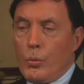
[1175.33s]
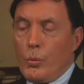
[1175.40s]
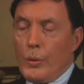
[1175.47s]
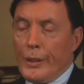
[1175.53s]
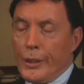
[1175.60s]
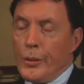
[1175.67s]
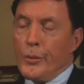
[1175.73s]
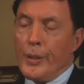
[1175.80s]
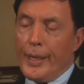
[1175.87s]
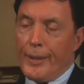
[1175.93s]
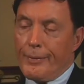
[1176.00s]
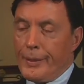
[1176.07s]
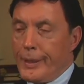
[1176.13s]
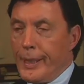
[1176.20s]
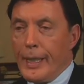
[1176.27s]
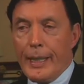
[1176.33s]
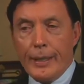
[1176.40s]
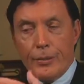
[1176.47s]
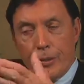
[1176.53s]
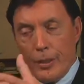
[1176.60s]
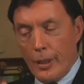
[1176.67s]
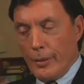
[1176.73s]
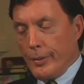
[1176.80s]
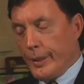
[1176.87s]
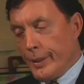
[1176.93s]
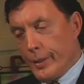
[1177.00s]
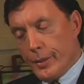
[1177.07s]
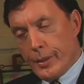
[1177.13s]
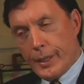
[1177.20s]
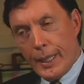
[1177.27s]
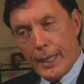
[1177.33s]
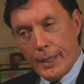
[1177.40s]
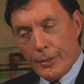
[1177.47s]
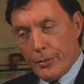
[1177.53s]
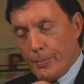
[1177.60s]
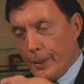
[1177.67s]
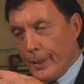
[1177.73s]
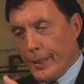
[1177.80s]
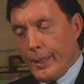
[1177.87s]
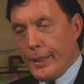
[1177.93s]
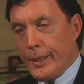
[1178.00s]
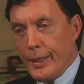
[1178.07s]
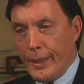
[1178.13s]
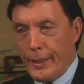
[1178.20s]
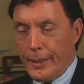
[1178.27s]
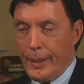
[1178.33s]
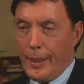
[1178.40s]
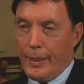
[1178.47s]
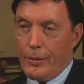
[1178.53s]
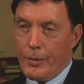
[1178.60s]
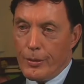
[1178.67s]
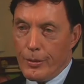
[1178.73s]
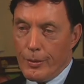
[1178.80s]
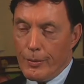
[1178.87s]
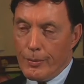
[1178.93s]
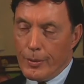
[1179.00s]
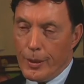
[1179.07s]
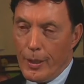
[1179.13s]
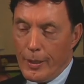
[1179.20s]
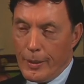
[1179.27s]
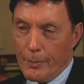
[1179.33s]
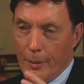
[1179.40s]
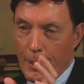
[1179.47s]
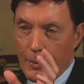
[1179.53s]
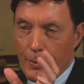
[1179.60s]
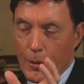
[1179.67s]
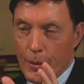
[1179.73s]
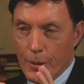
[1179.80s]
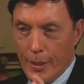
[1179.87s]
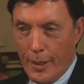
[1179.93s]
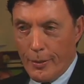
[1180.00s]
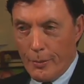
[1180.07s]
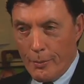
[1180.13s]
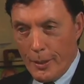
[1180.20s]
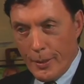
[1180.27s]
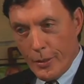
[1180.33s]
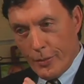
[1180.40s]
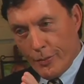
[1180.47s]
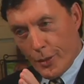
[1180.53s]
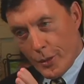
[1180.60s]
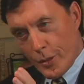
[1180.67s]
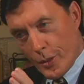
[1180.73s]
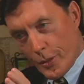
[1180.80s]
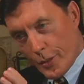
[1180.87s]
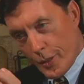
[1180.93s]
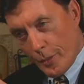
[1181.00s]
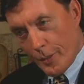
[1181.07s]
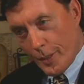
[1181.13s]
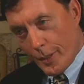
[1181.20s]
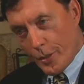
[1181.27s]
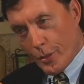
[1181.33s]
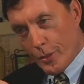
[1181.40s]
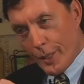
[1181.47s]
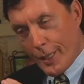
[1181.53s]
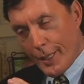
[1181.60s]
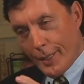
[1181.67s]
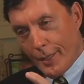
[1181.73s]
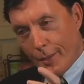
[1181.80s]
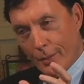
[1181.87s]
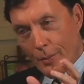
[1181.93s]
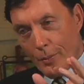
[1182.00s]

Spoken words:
When you have a case, not only this case, but any kind of case, talk about settlements versus going to trial.